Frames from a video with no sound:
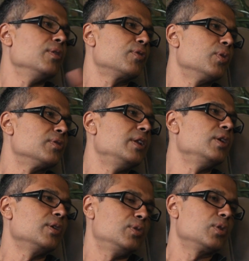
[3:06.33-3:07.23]
And of course,
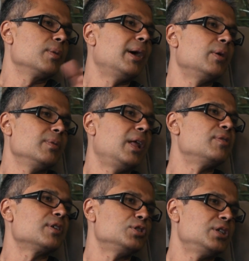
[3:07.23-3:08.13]
then you can talk about
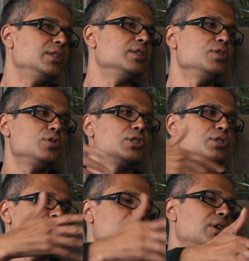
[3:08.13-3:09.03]
lifestyle changes,
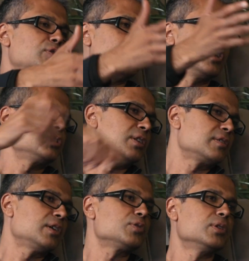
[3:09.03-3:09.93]
nutrition, stress reduction,
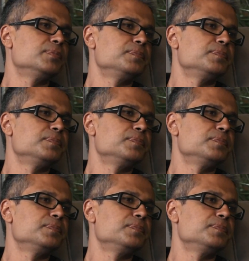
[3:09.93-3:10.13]
etc.